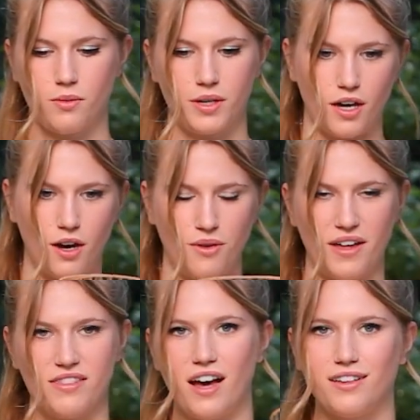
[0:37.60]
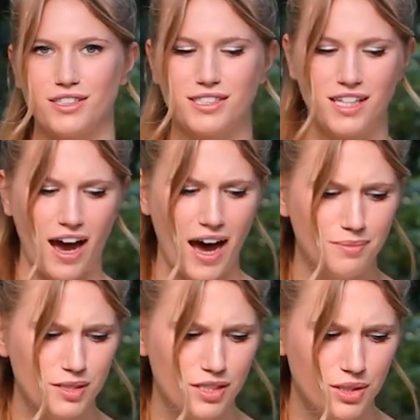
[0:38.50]
we go, and that looks
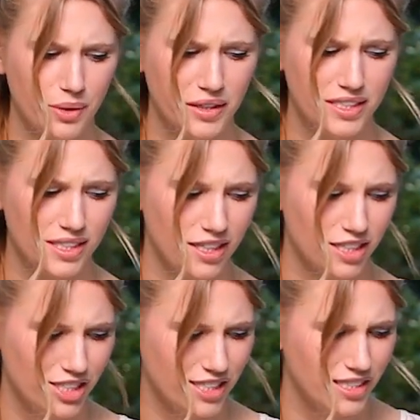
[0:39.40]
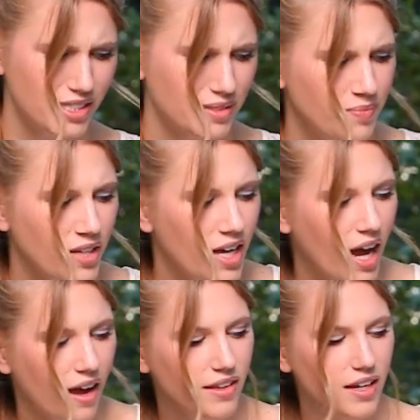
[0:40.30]
absolutely delicious.
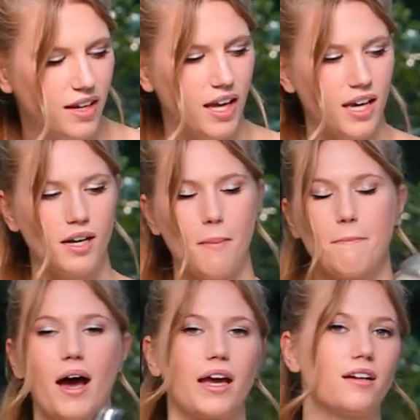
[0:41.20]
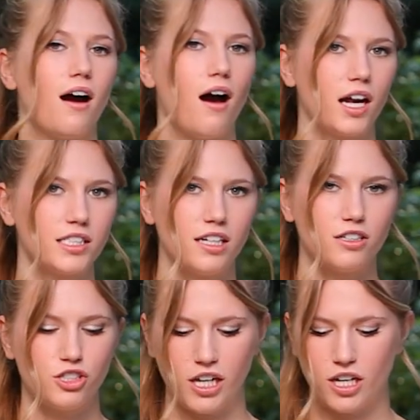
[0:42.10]
And then in my cocktail
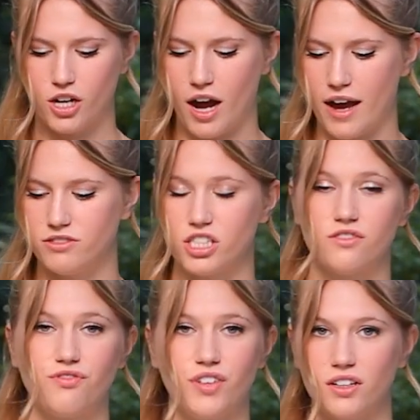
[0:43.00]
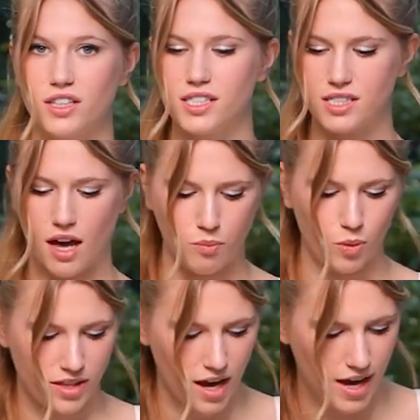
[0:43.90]
shaker, I've just filled this up
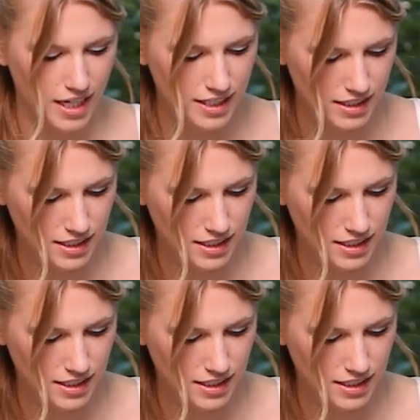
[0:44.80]
with ice.